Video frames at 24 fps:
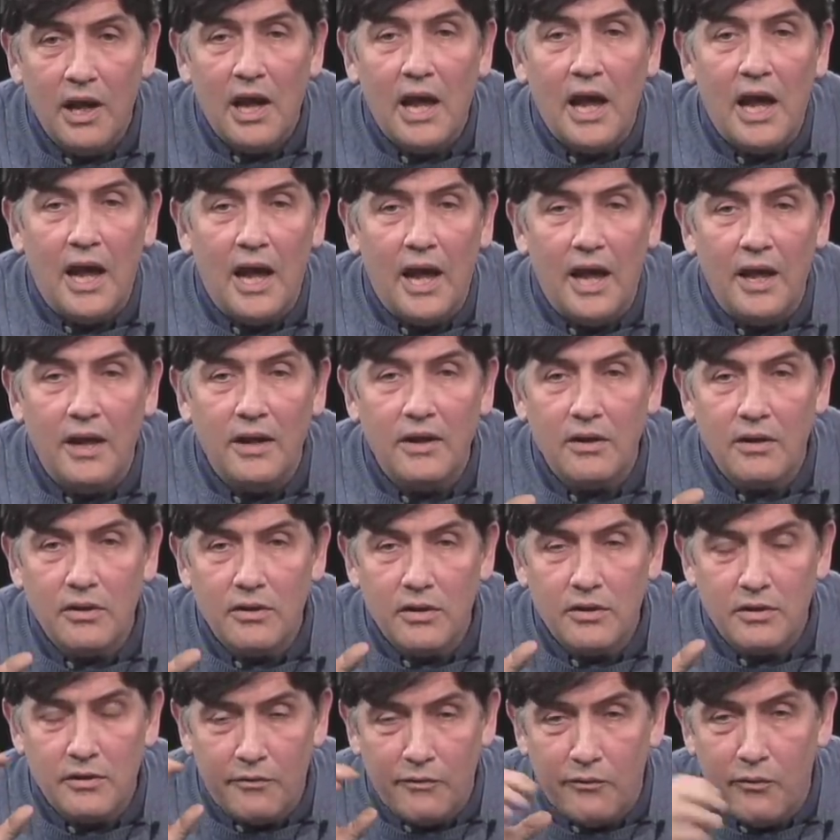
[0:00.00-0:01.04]
And
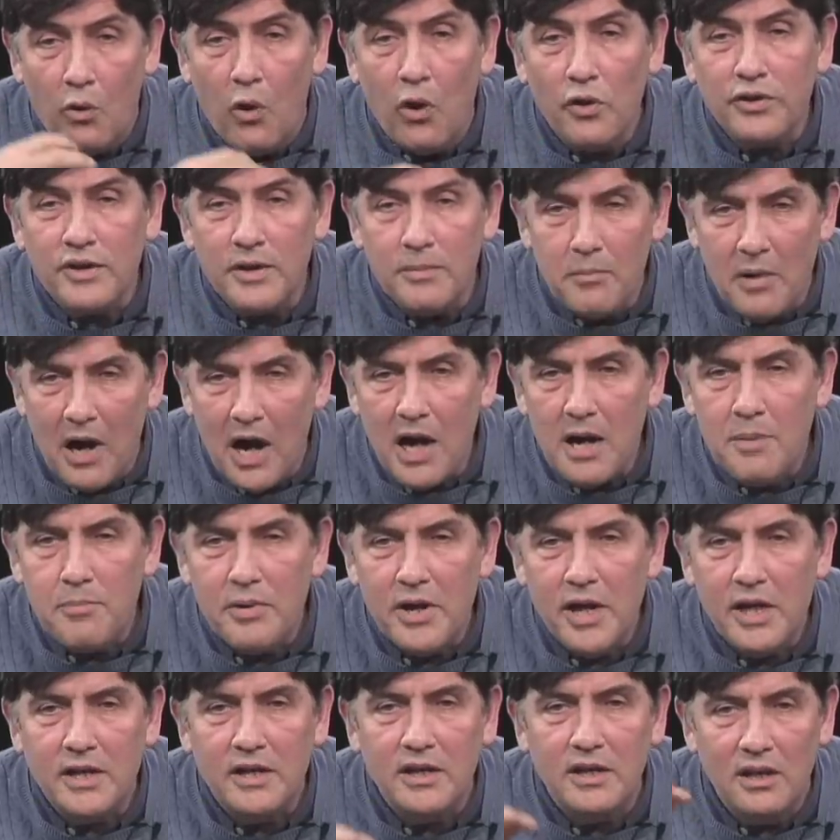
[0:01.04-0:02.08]
the fault, in my
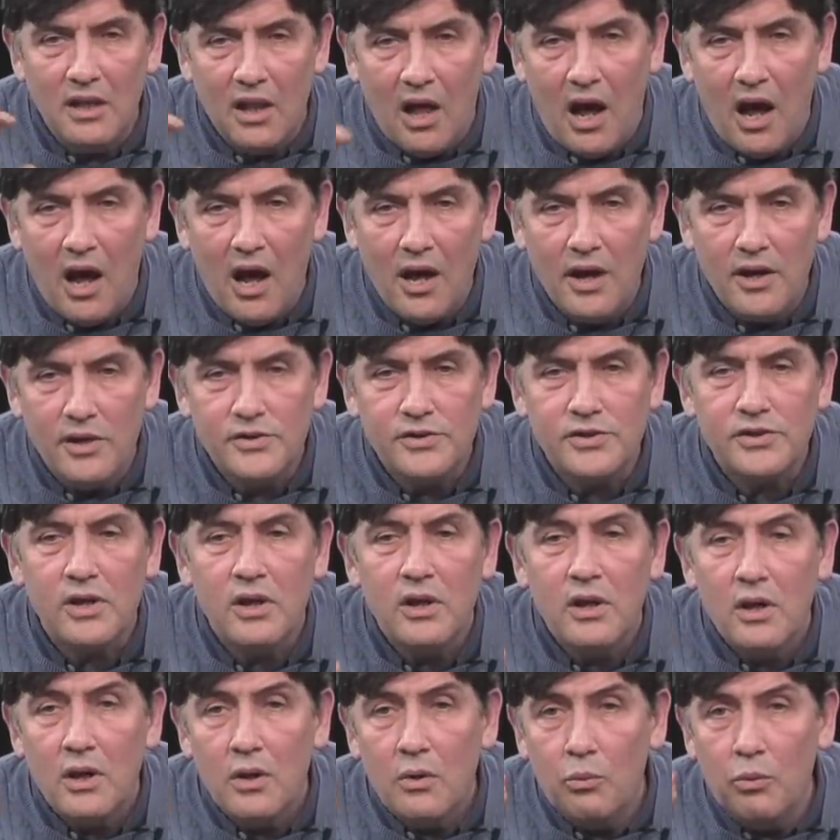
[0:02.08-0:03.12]
opinion, lies
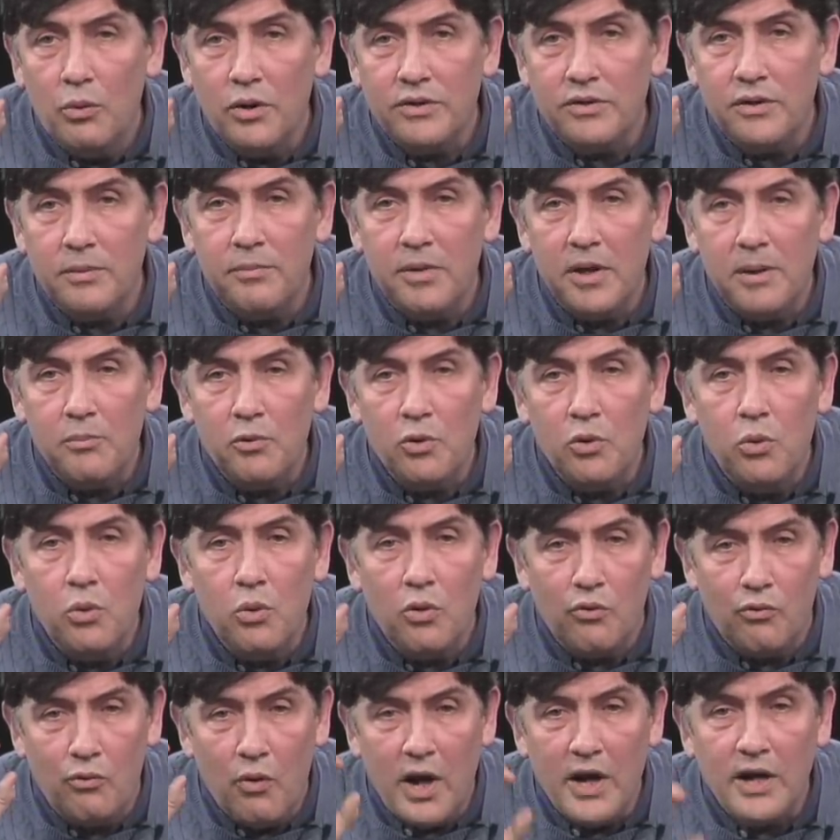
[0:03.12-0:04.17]
with the people who
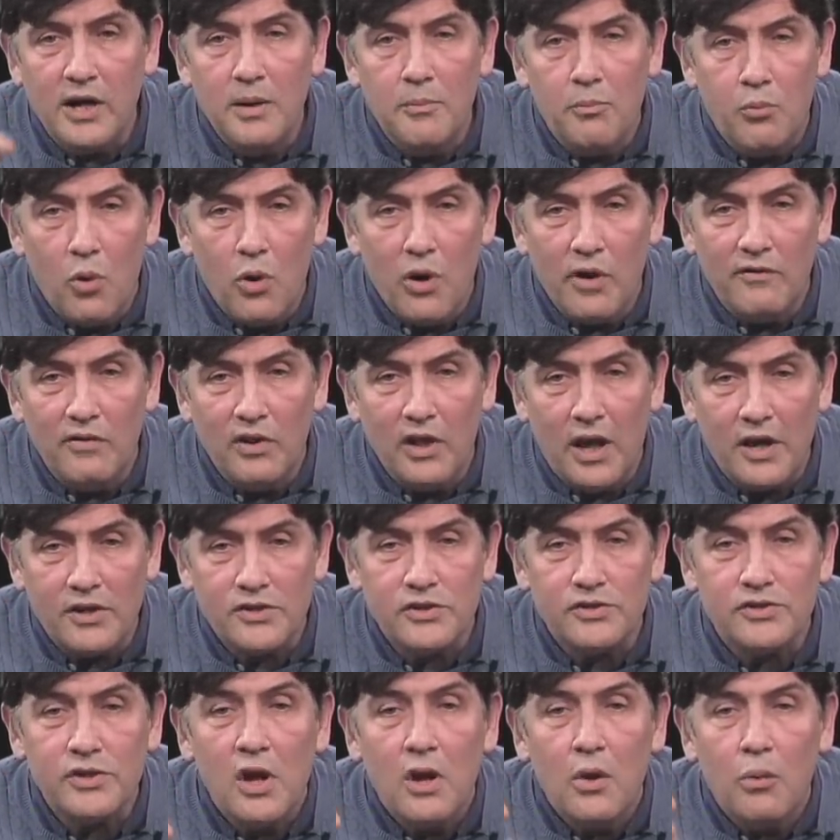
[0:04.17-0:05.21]
are running the Board of
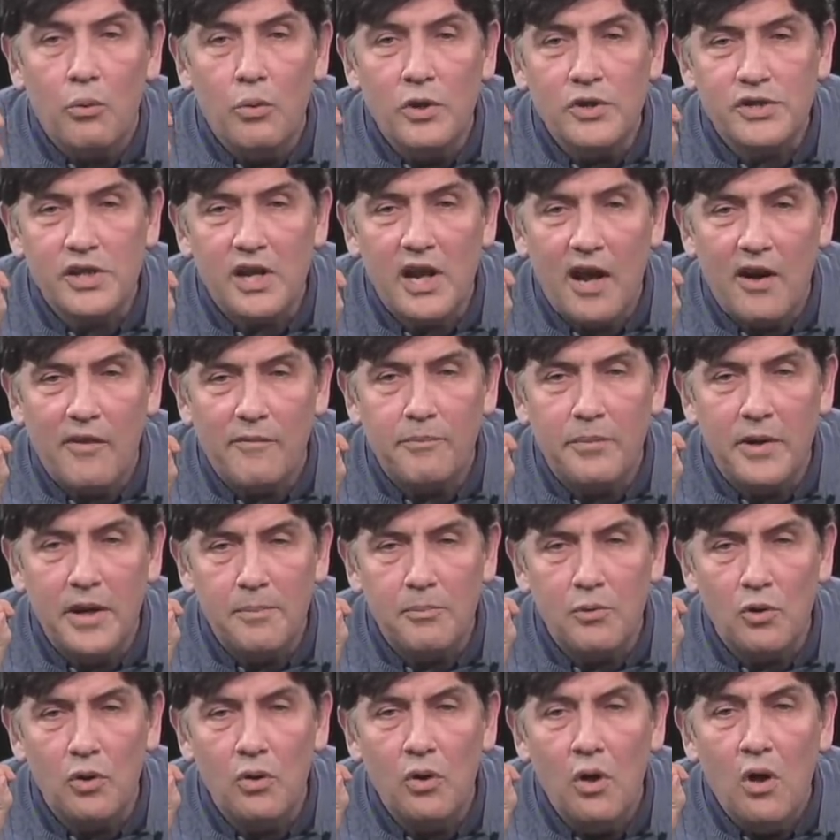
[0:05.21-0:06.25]
Elections. We should have
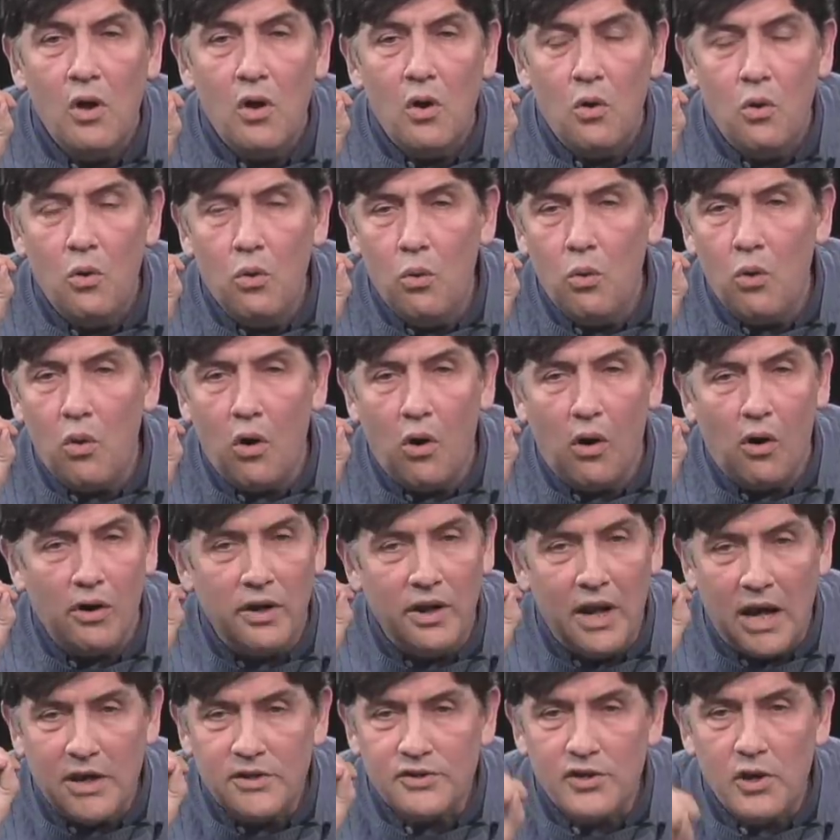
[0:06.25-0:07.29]
people who are
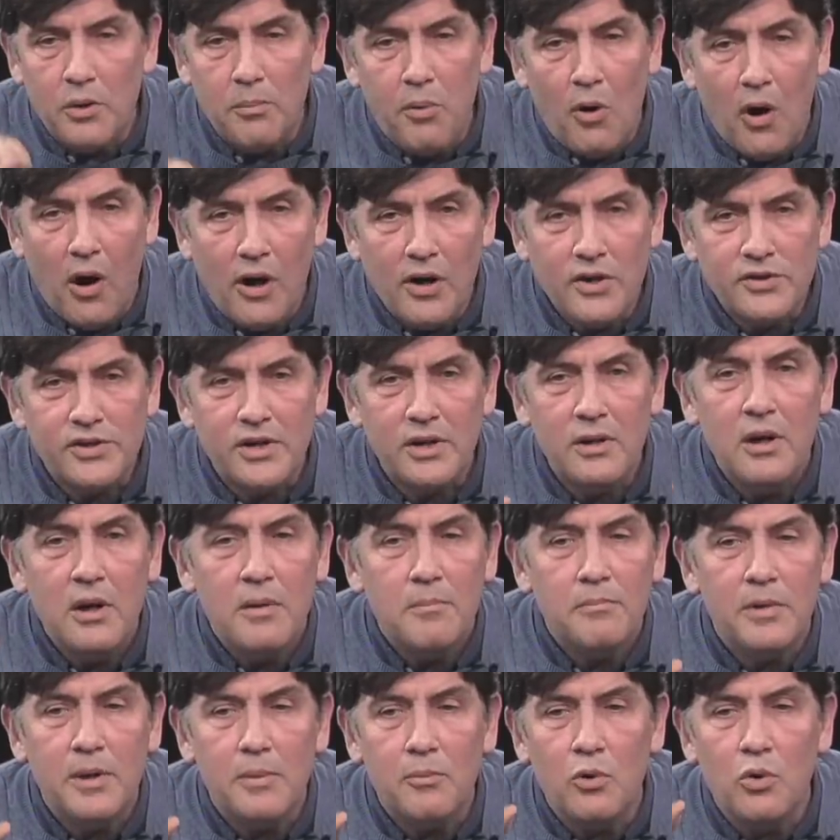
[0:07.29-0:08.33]
not so partisan,
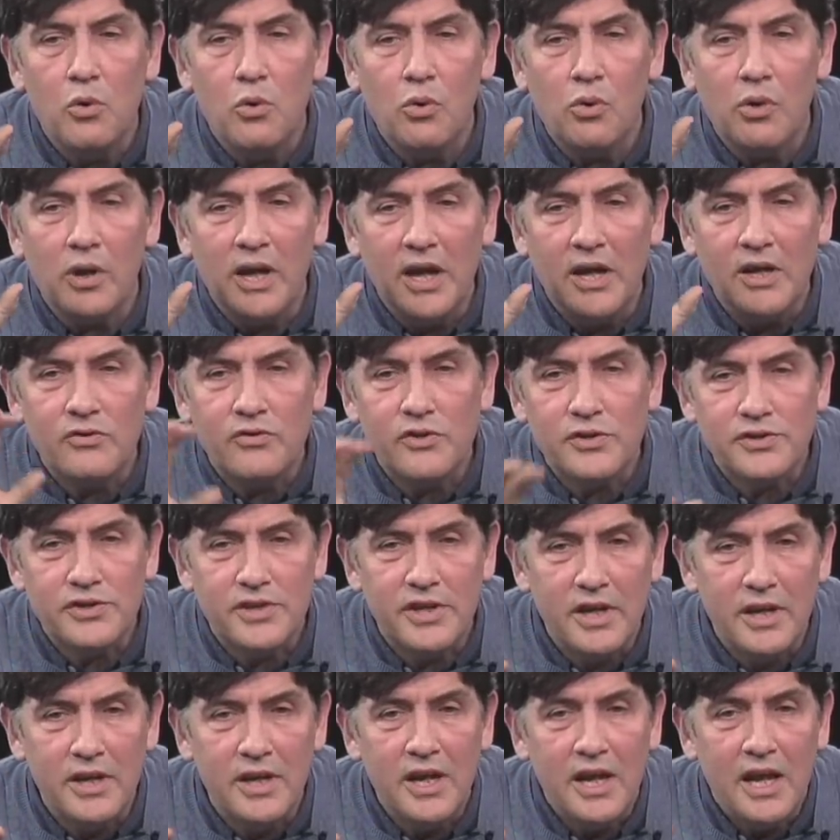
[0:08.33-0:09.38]
people who are
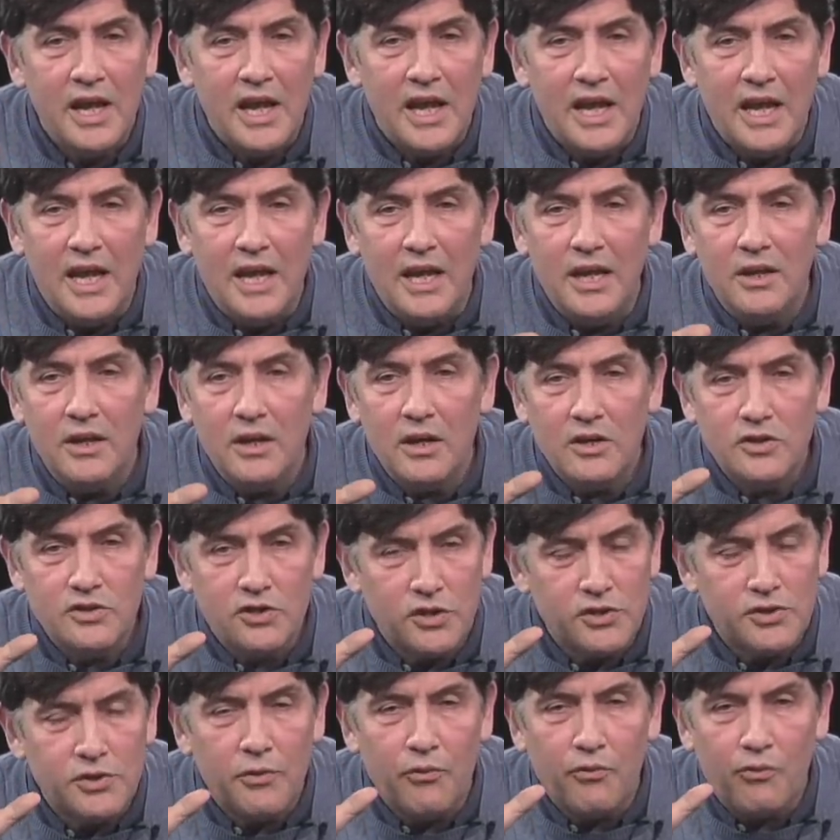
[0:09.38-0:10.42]
interested in
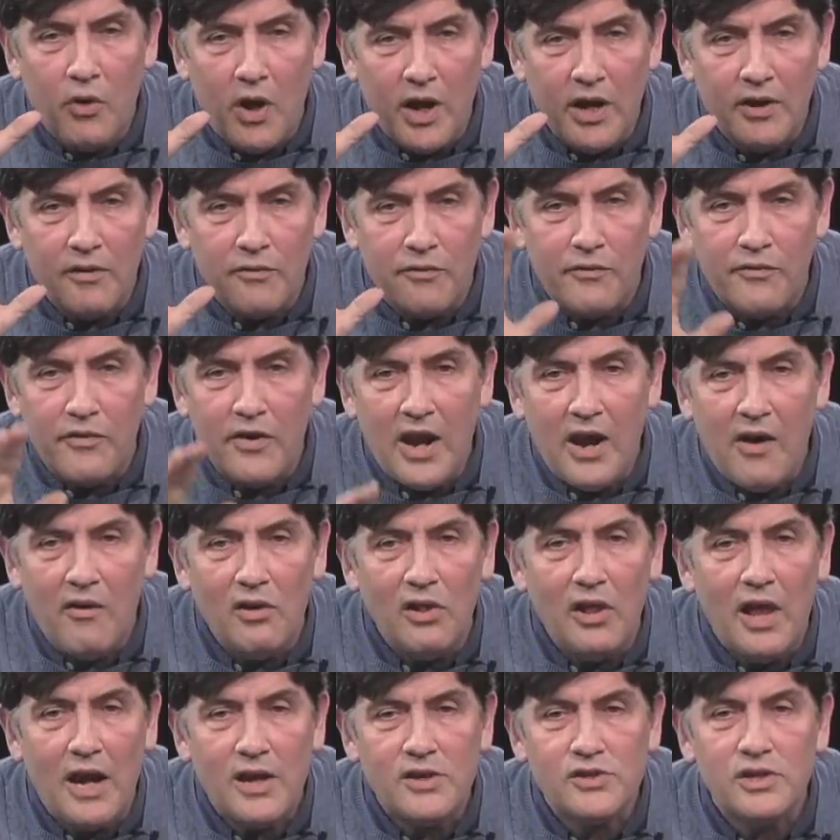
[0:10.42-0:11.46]
just running a fair
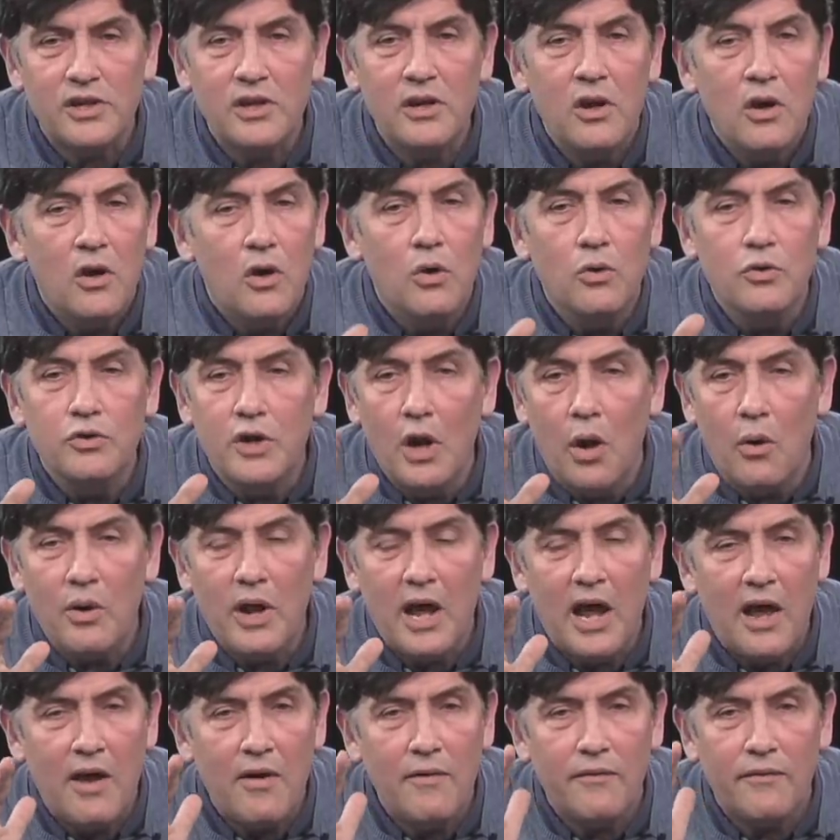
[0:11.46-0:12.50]
election, who don't
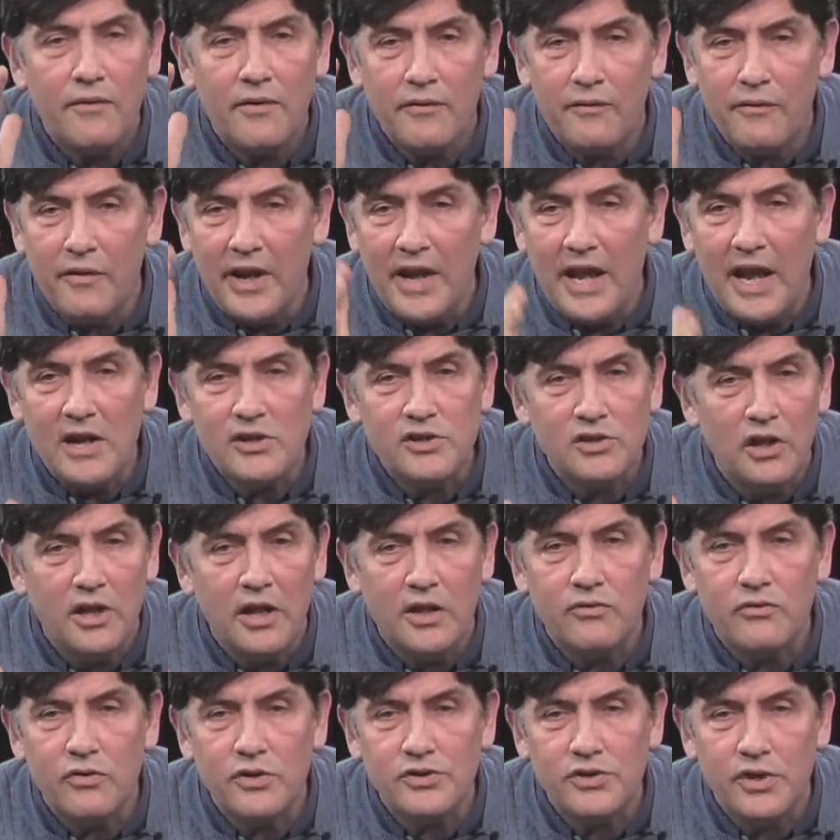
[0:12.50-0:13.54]
have financial
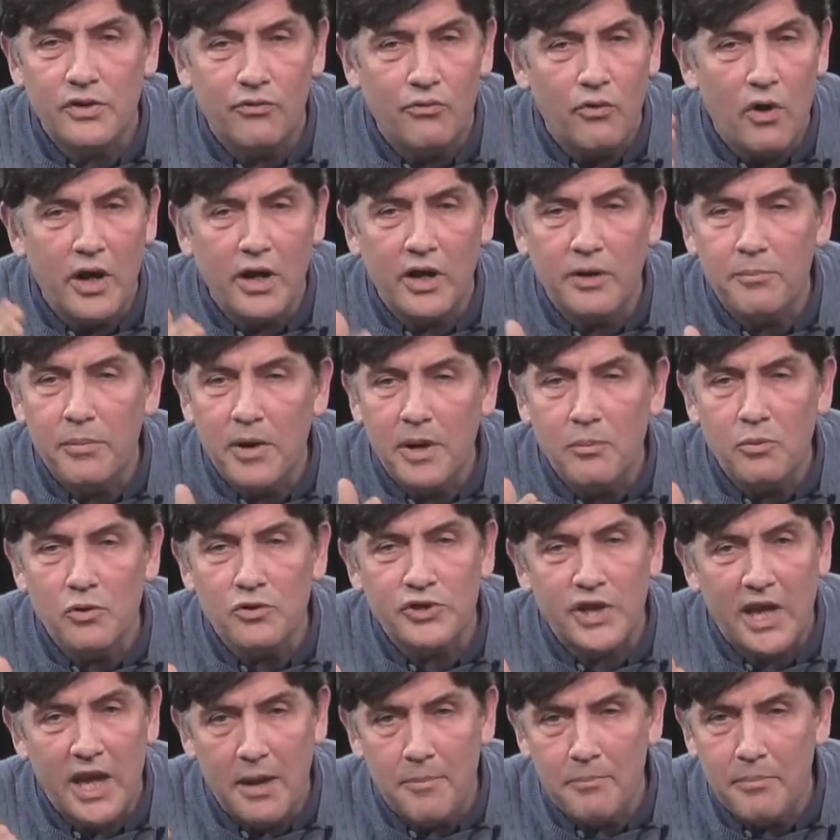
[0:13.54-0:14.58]
interests in running people's
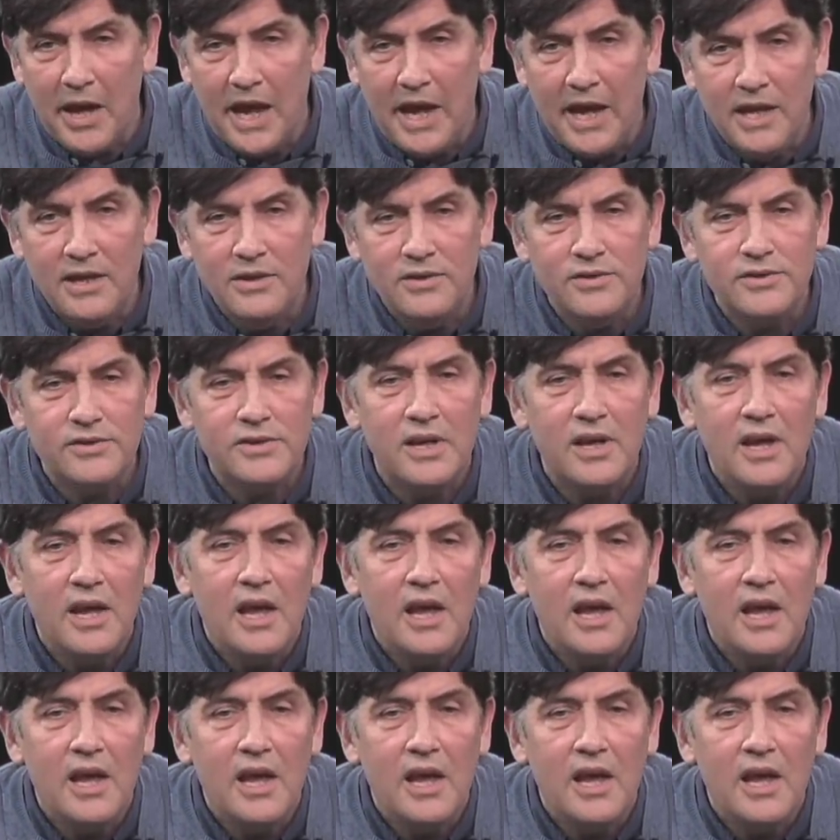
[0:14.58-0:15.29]
campaigns